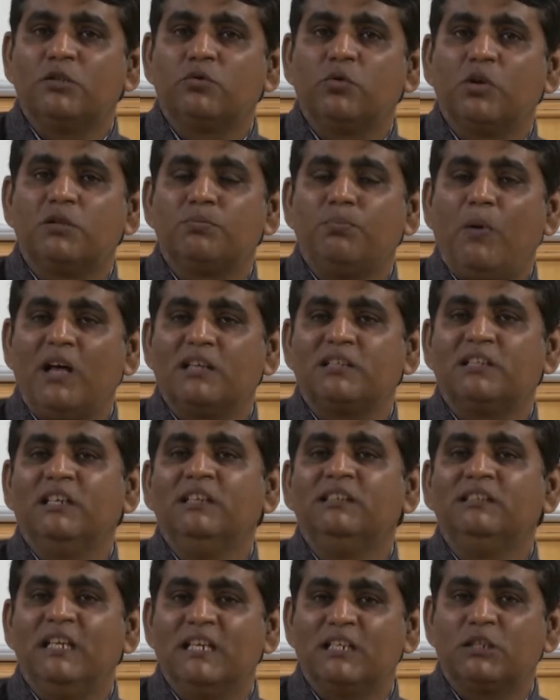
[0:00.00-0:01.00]
was
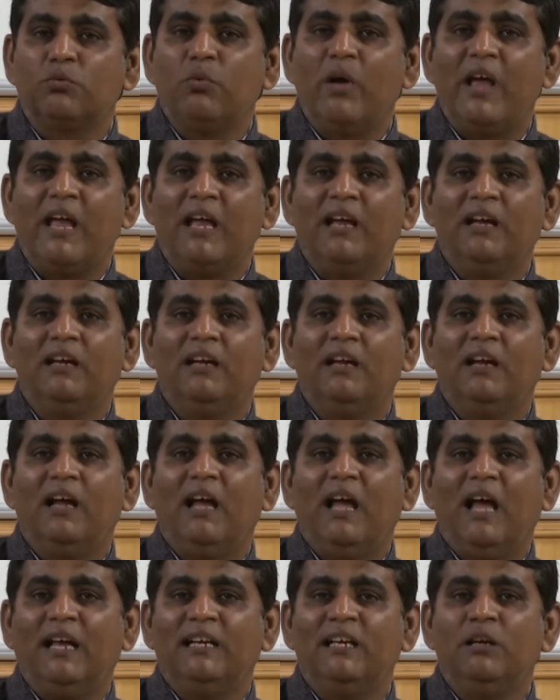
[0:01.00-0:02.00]
passing this way
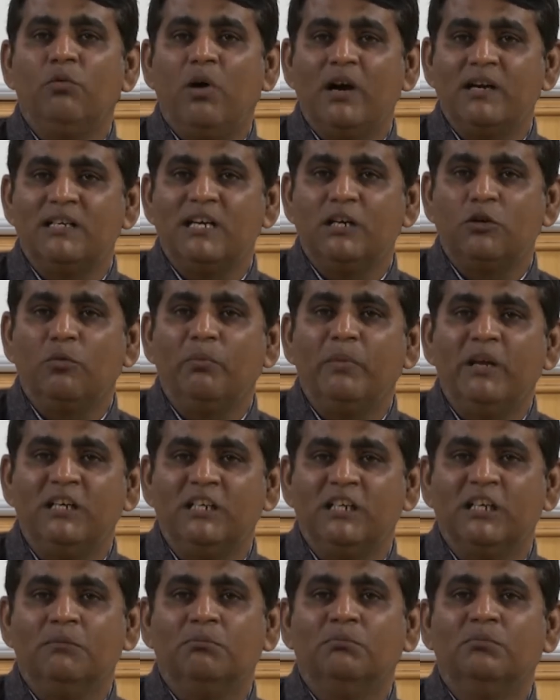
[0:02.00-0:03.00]
and he wanted to meet
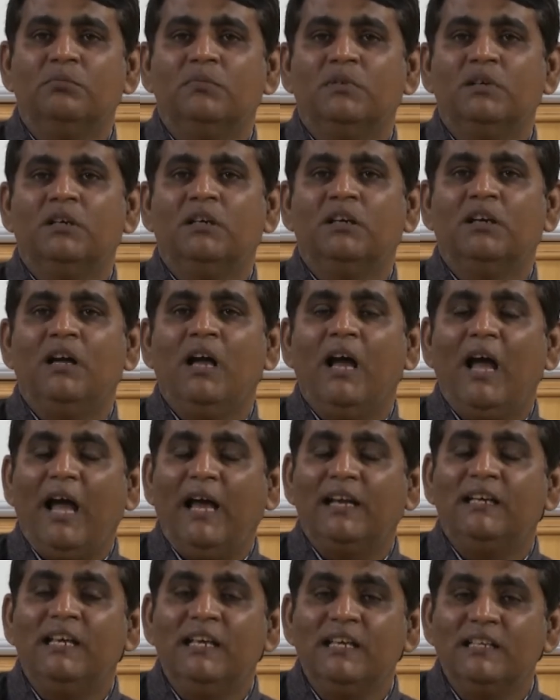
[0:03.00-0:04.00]
him,
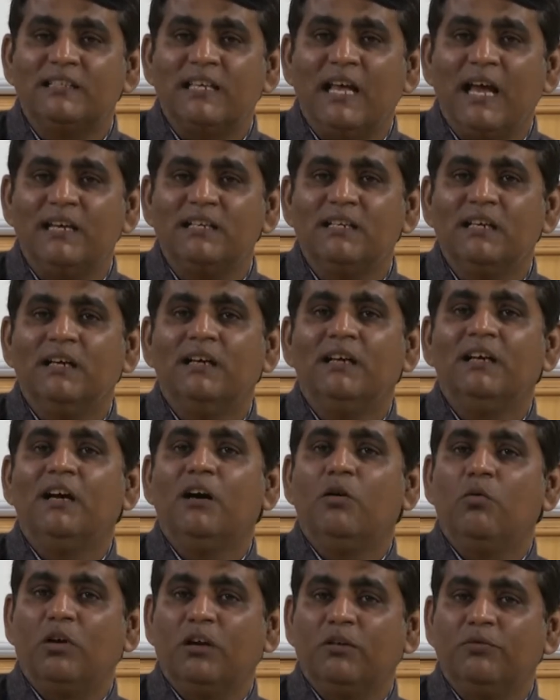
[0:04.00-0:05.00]
and he said
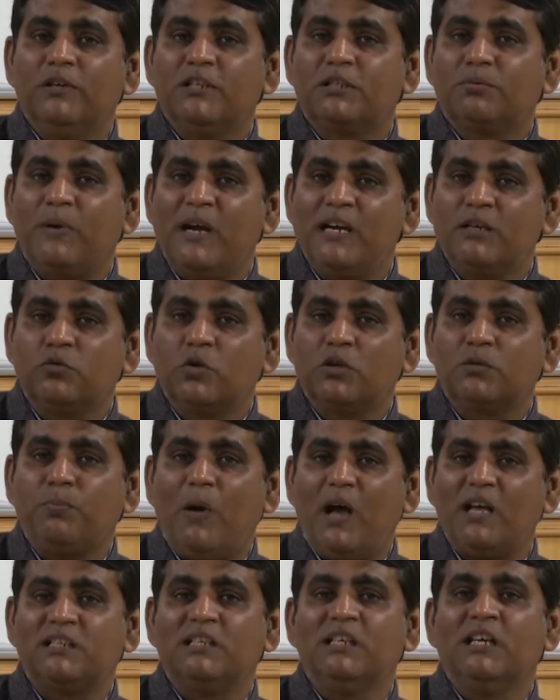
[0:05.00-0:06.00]
one of his friends was
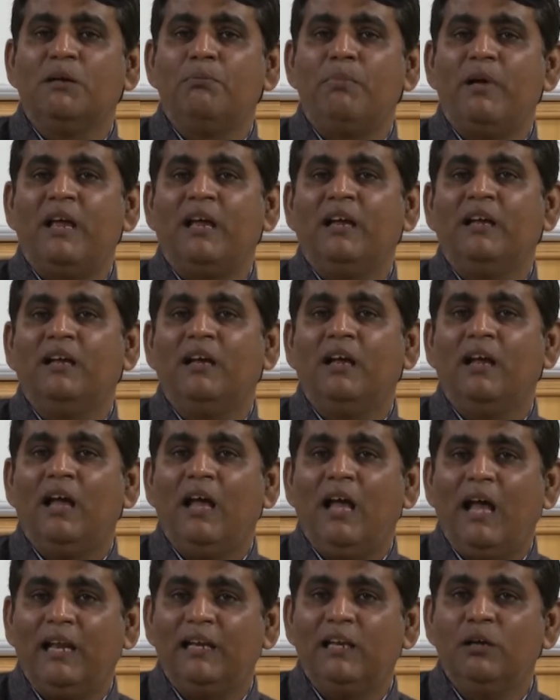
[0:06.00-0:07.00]
passing away
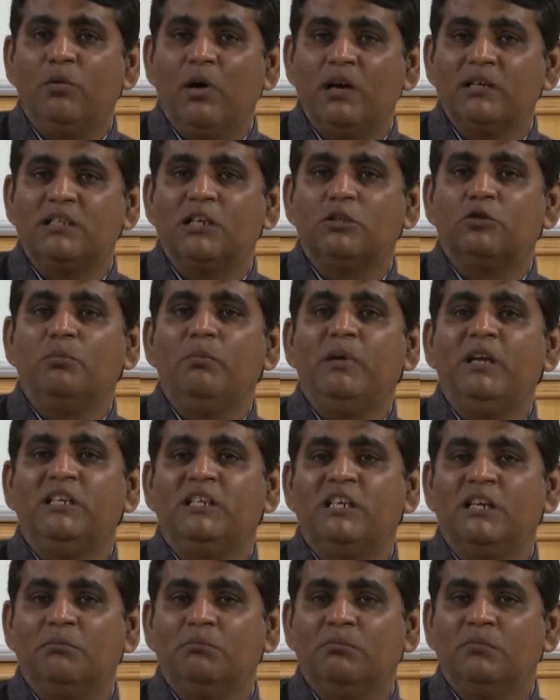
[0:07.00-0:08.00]
and he wanted to meet
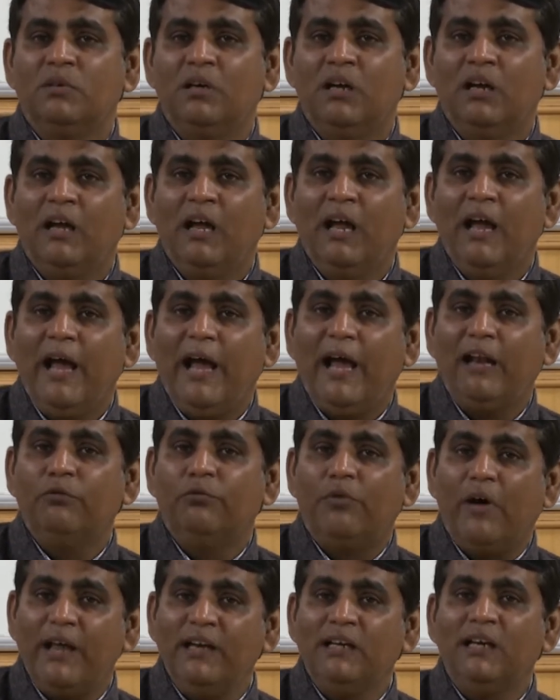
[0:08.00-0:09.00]
him, and
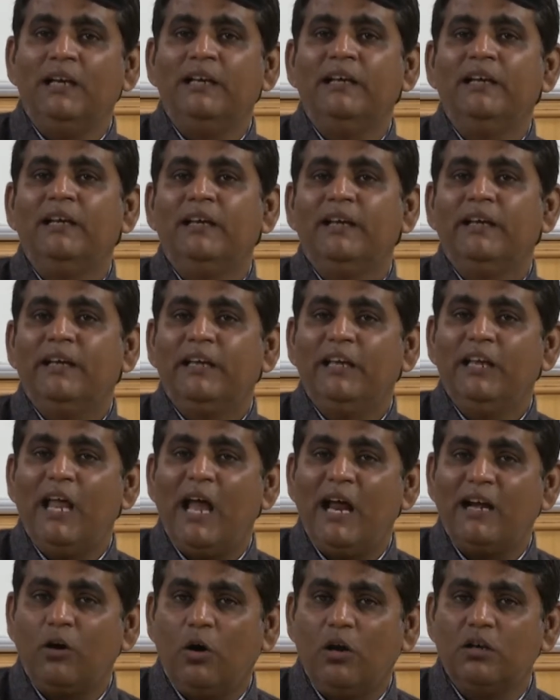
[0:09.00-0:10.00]
finally he
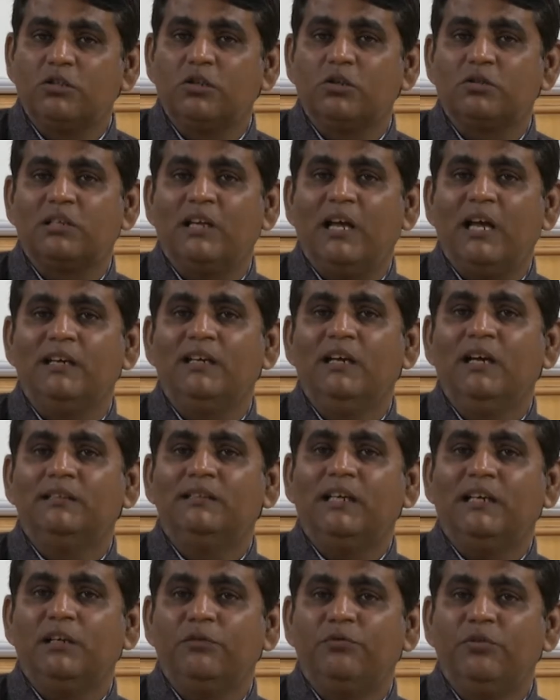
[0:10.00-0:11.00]
had also said
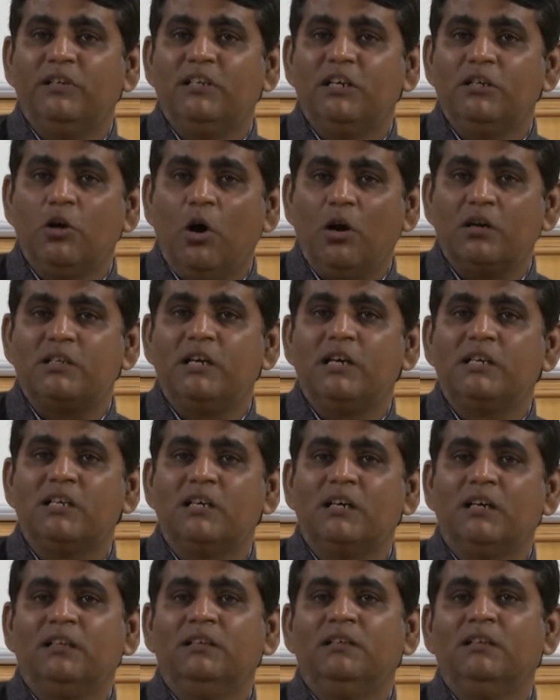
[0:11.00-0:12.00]
that if he did not
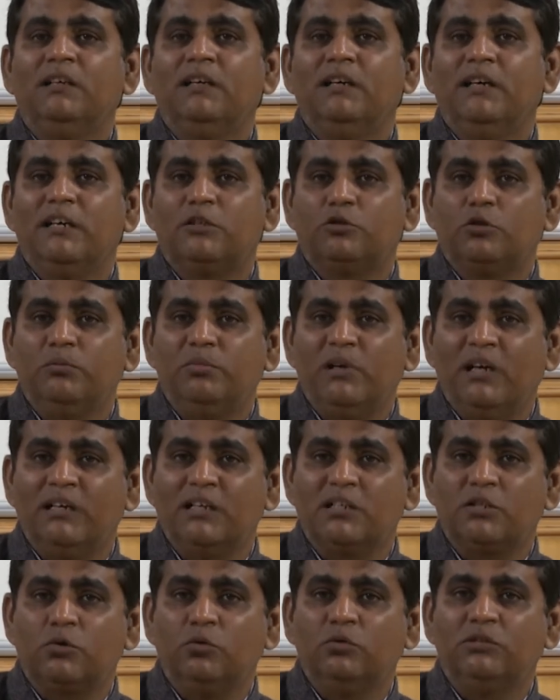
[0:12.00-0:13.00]
return, it should be
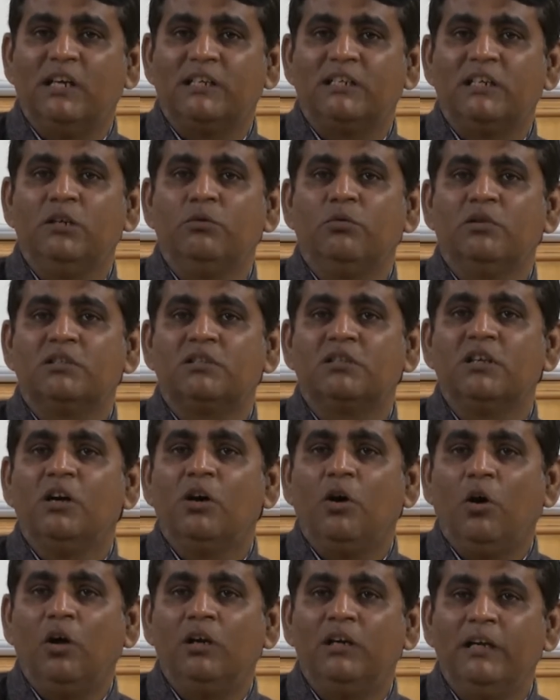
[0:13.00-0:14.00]
understood that he was
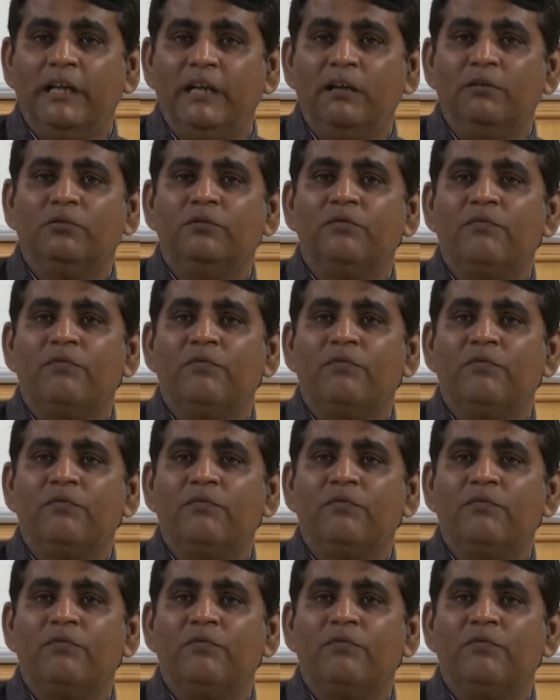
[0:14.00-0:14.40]
on leave,